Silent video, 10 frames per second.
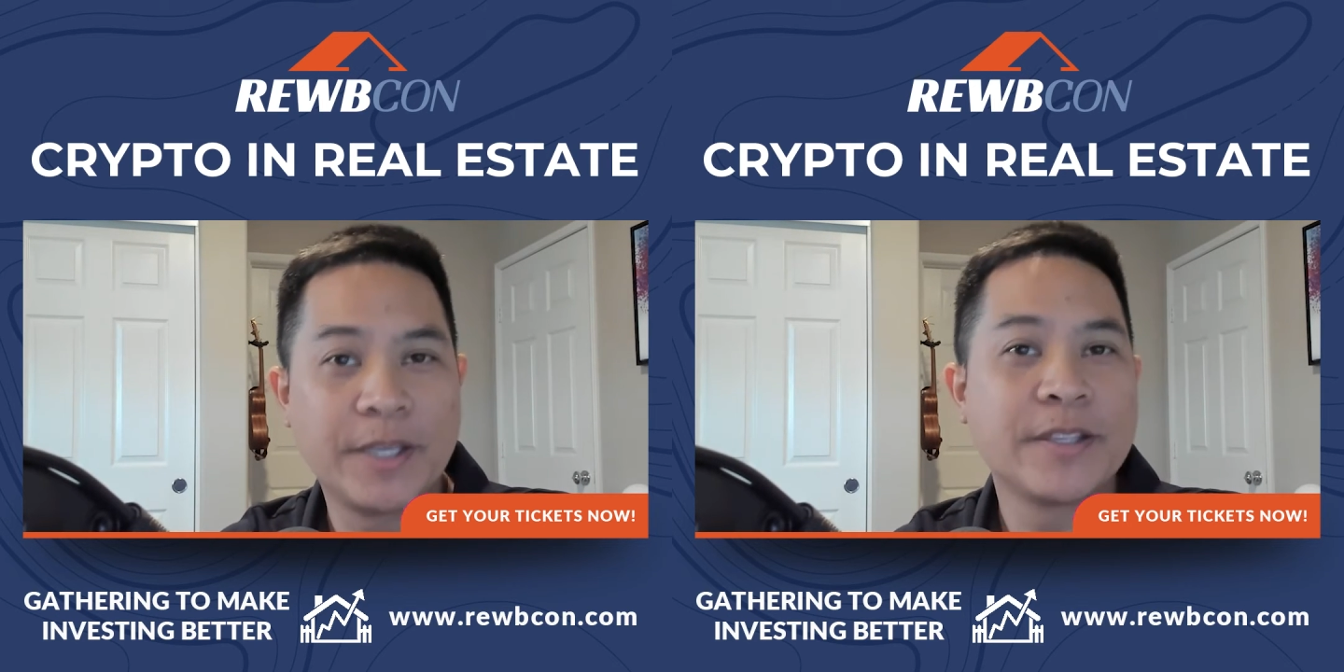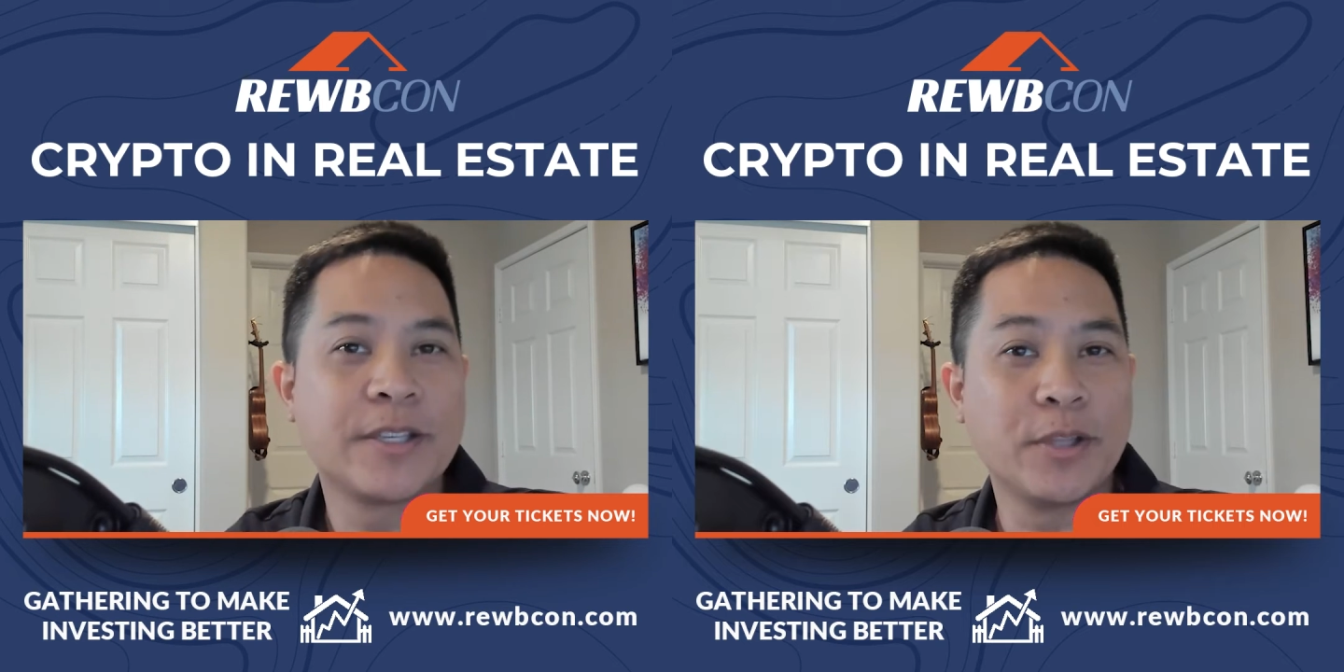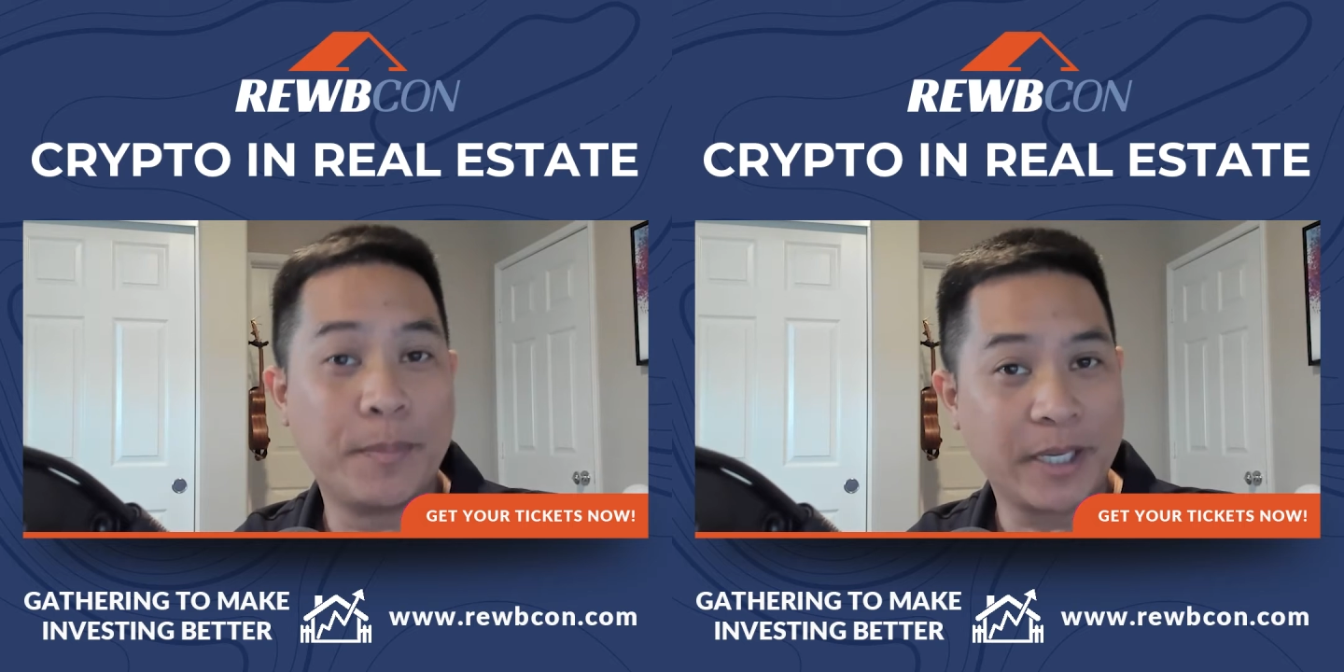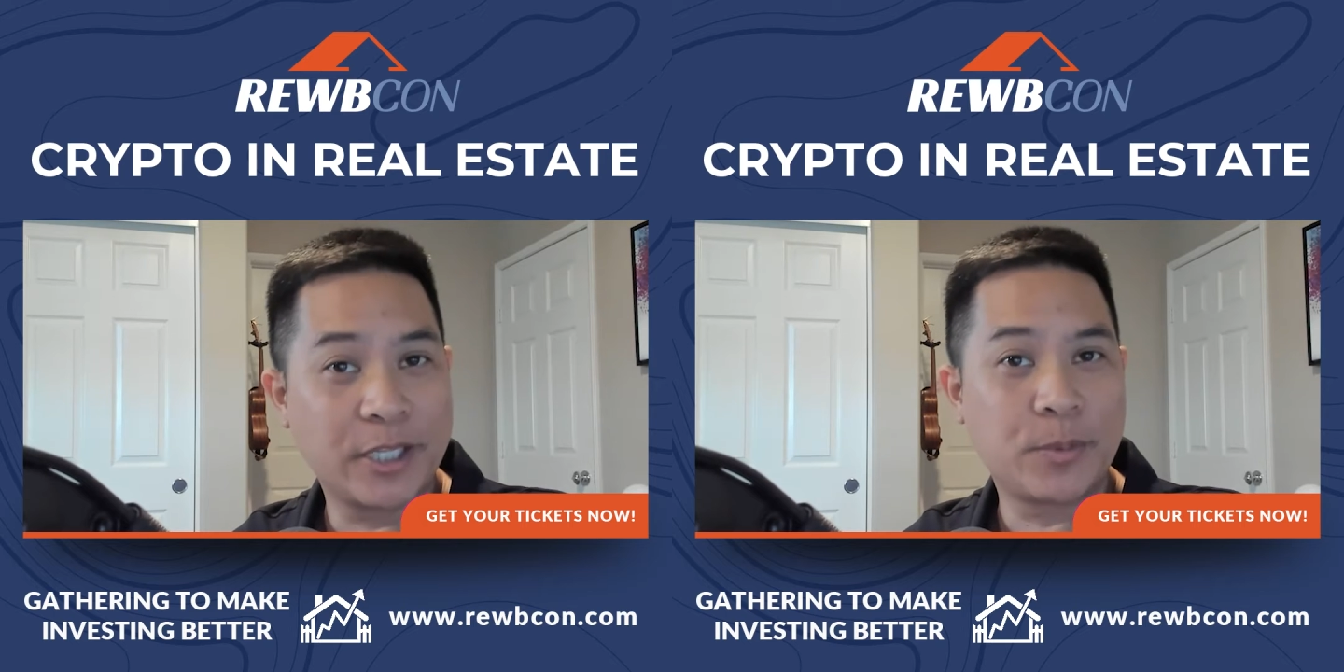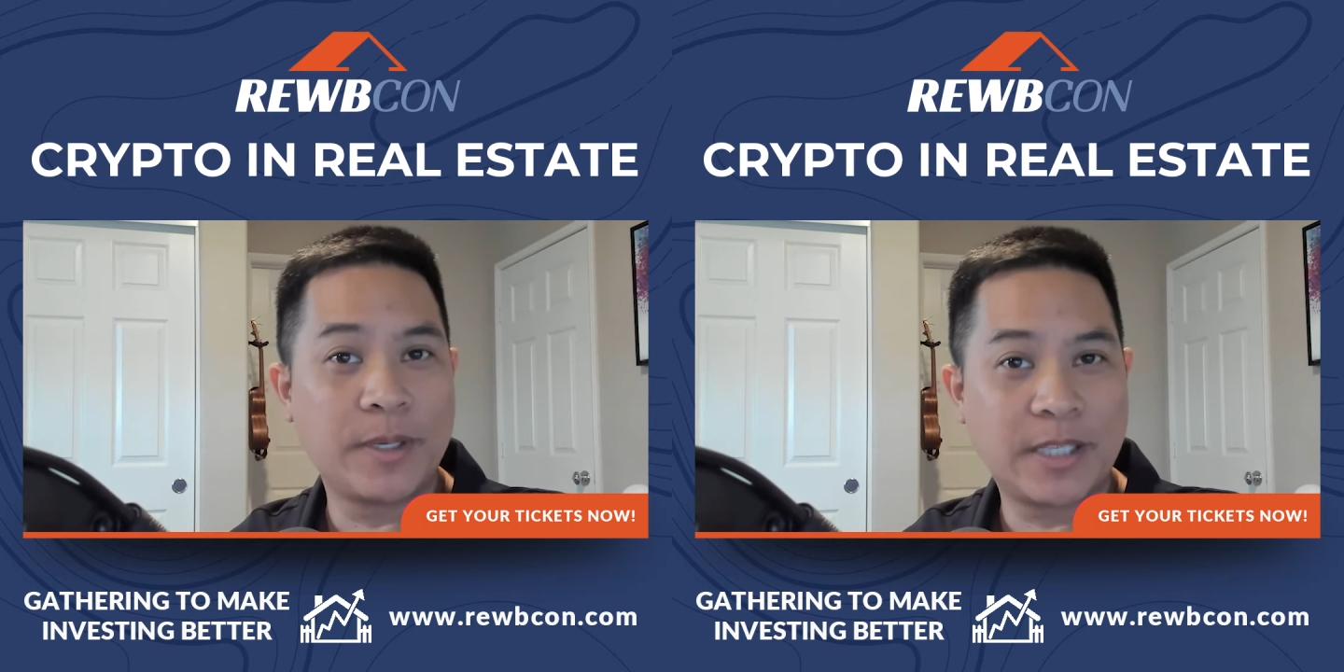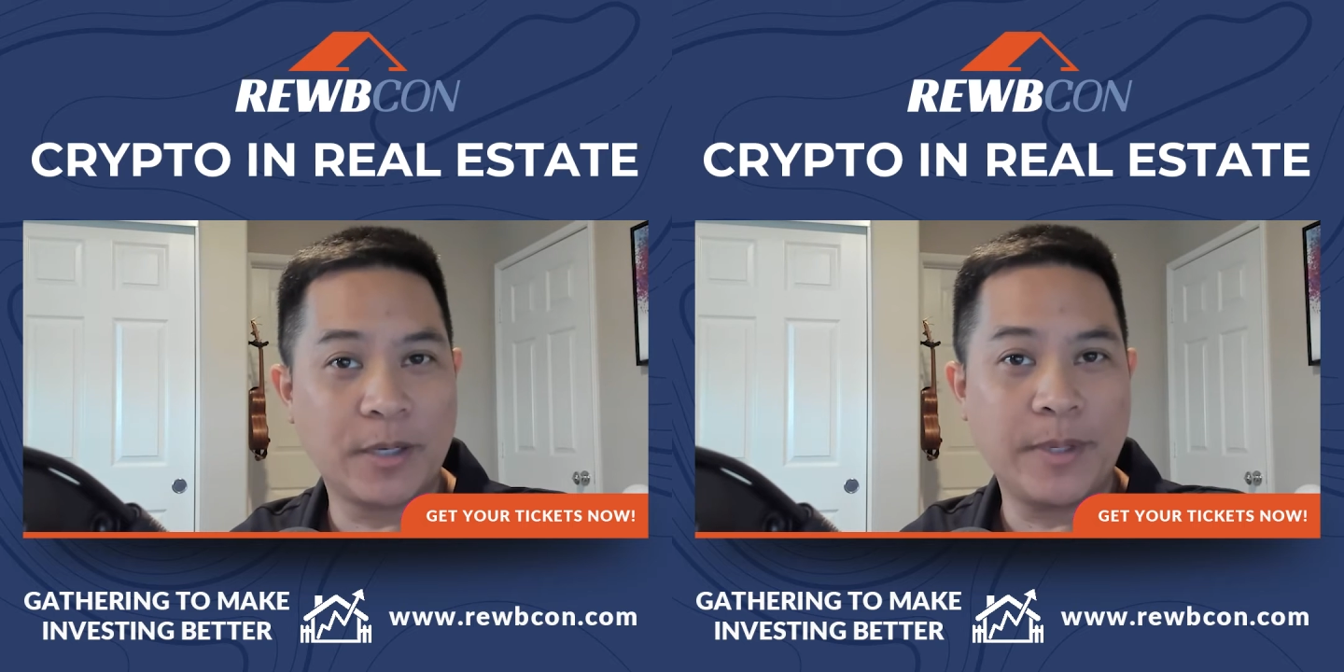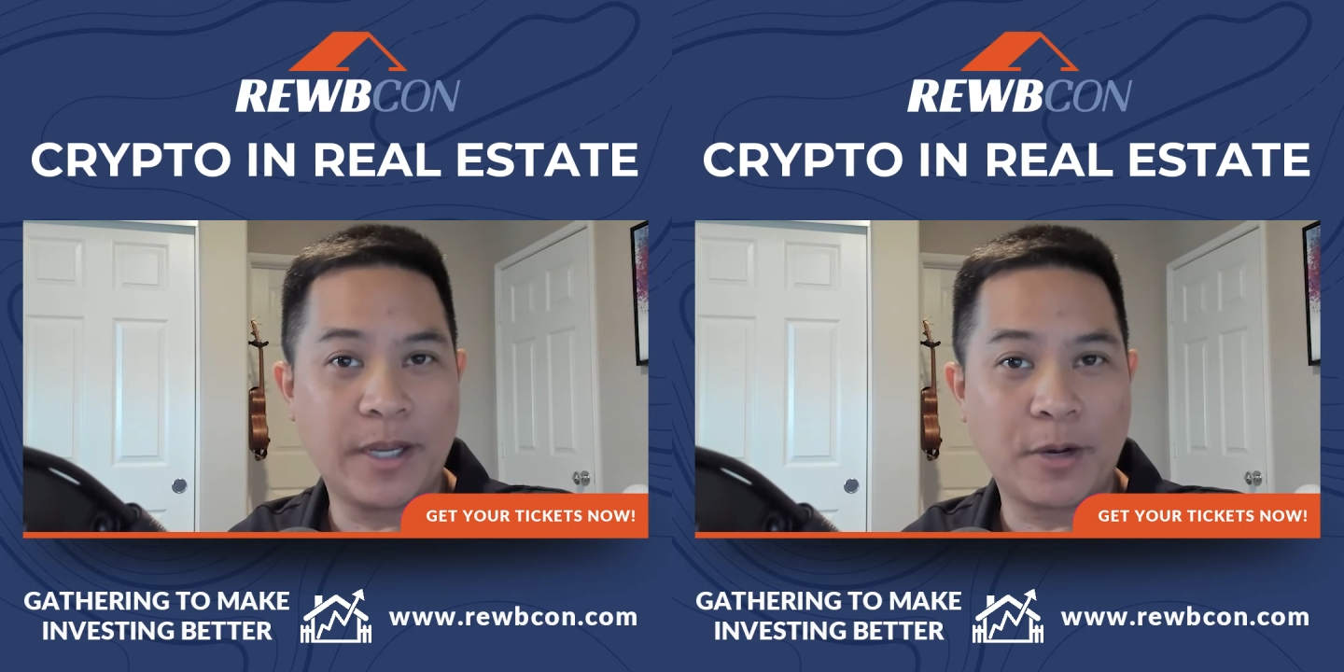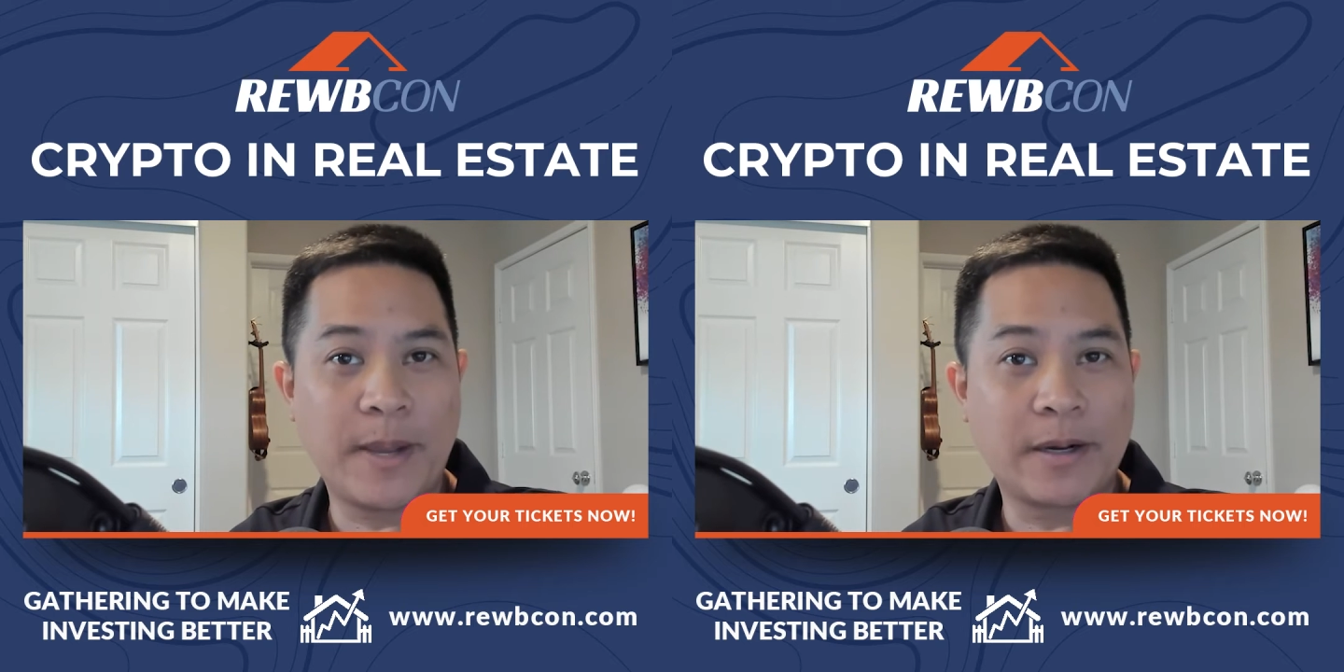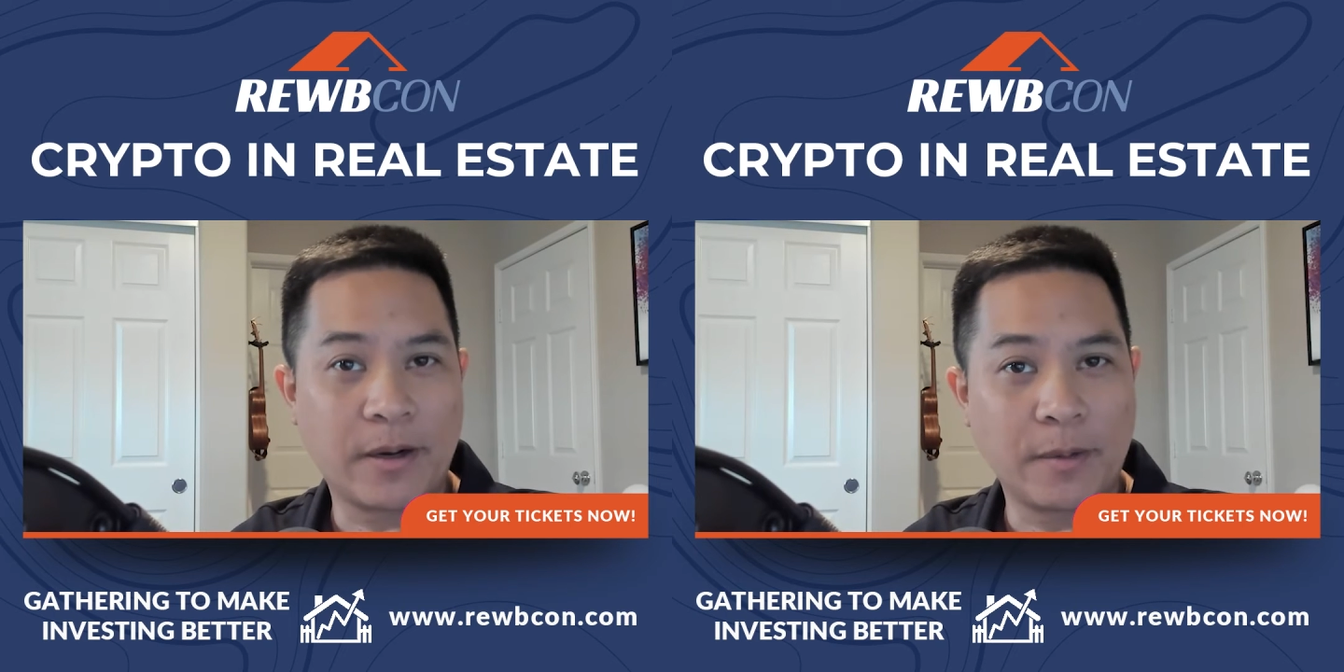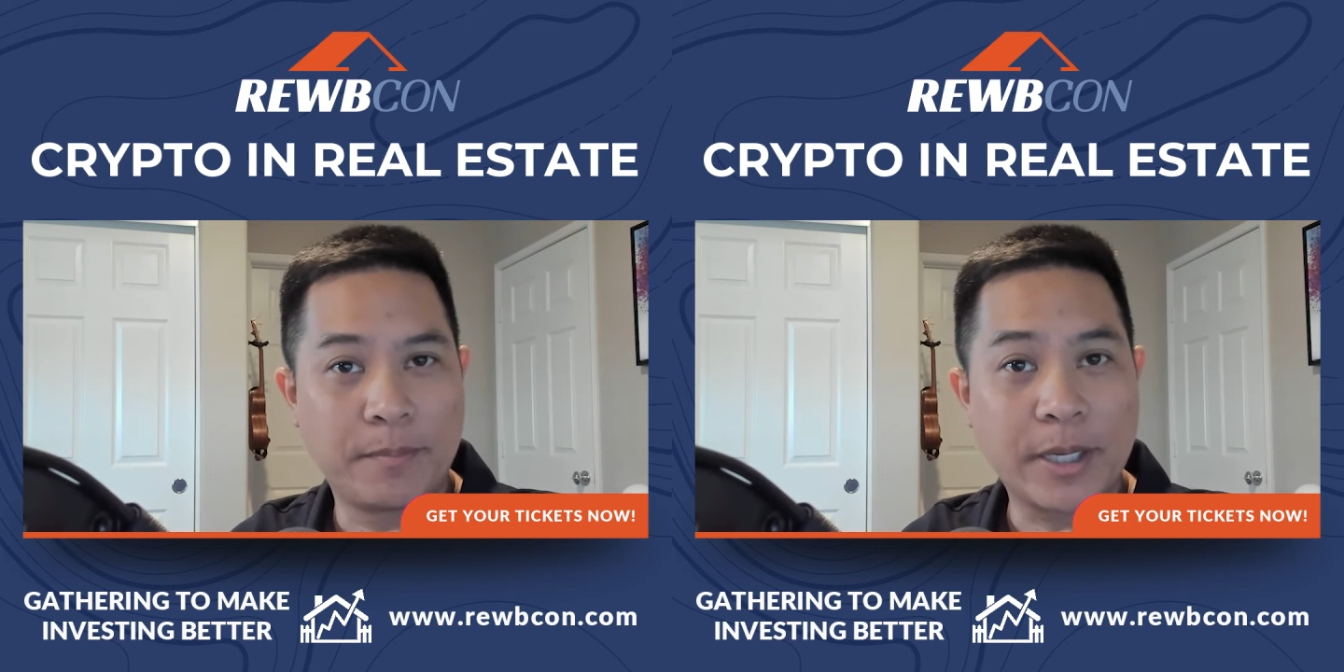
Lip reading: So the biggest ones that we hear about are